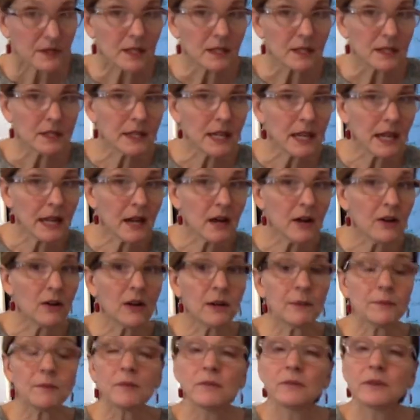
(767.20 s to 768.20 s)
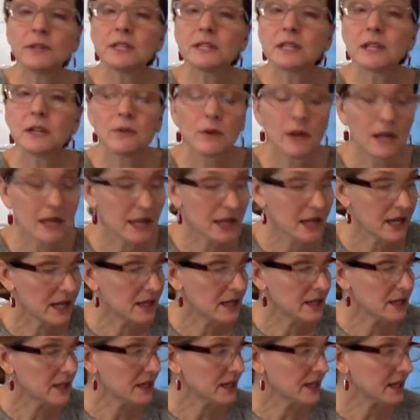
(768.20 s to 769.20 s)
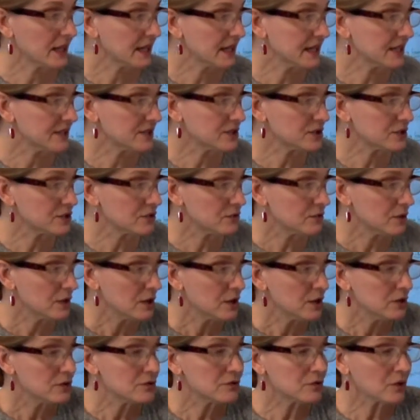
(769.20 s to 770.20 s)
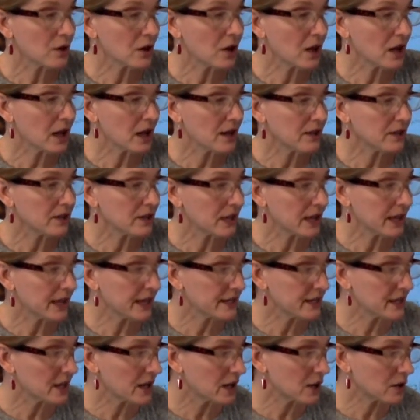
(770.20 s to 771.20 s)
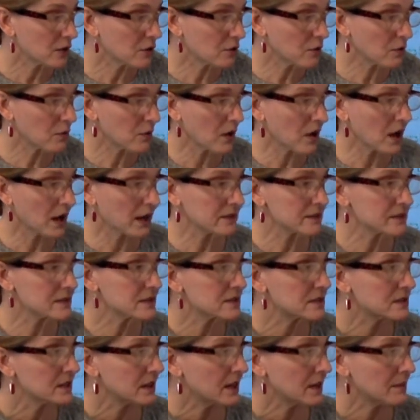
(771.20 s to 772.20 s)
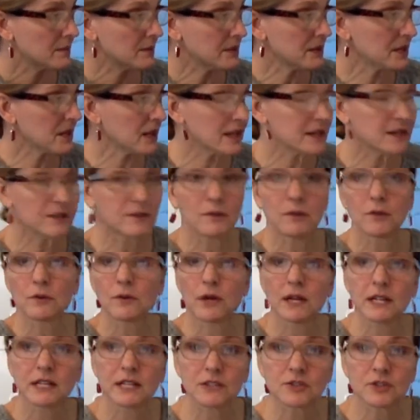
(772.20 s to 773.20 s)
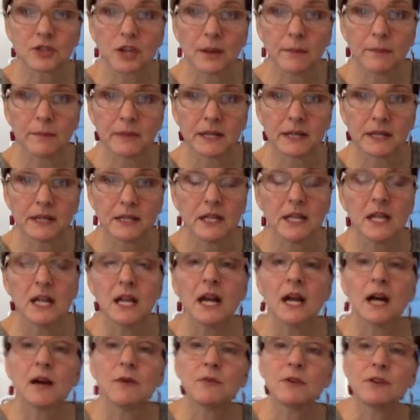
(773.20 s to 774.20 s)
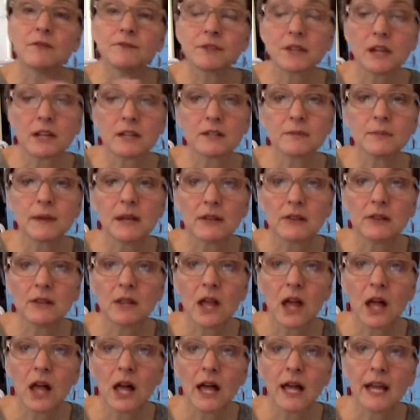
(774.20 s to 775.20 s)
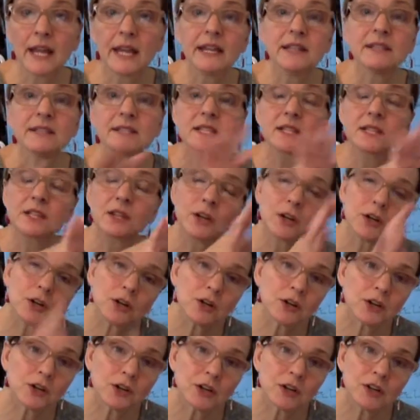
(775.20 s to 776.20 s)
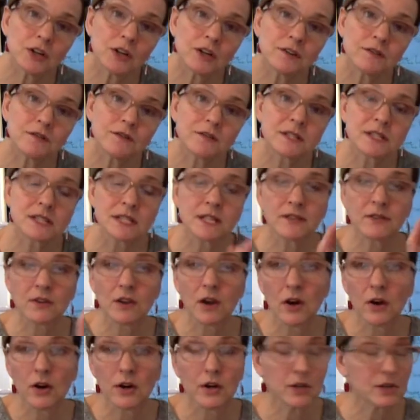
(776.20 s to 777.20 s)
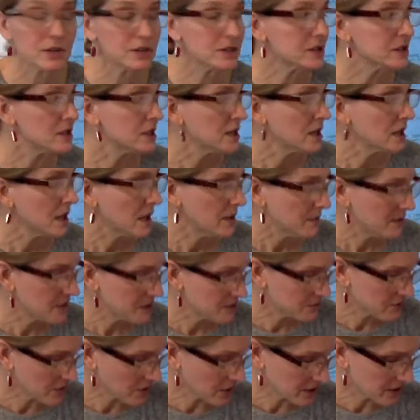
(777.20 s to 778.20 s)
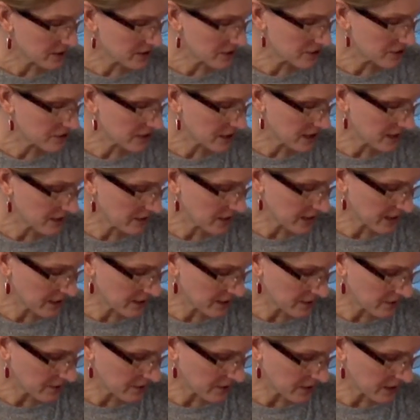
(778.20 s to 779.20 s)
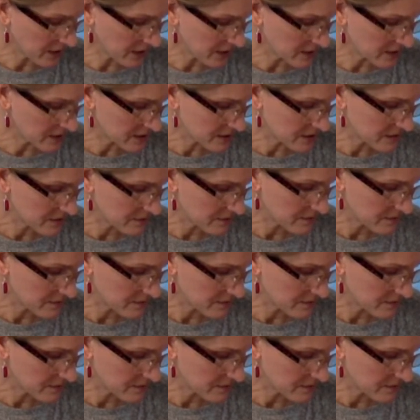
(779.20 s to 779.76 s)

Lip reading: Now I'm going to go ahead and I get to draw a line across. I'm going to kind of karate chop it. We've talked about lines and curves in art. I'm going to draw a straight line across.